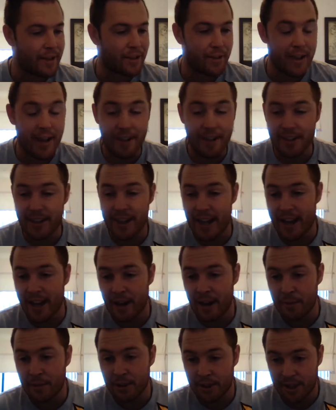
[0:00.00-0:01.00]
So the other day
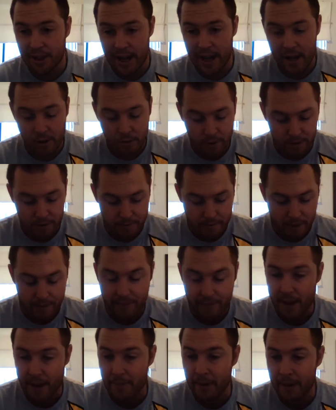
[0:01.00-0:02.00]
I was staying with my
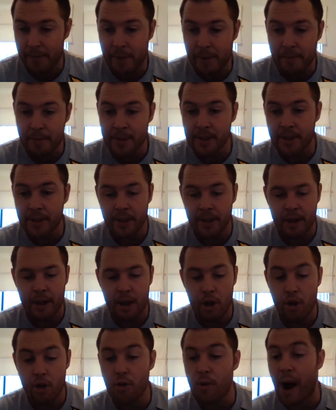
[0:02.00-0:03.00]
family members
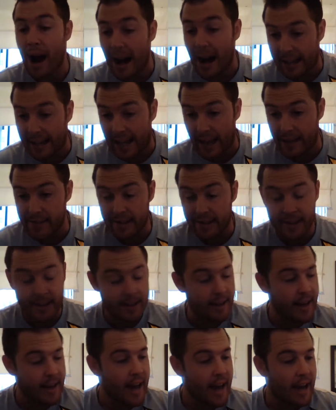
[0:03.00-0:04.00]
who are
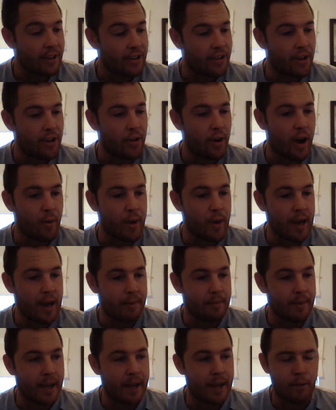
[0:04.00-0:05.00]
Catholic, and so I went
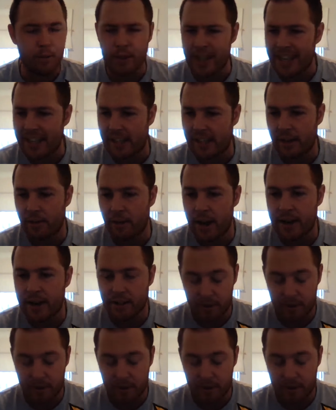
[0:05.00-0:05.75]
up, and it was Easter, right?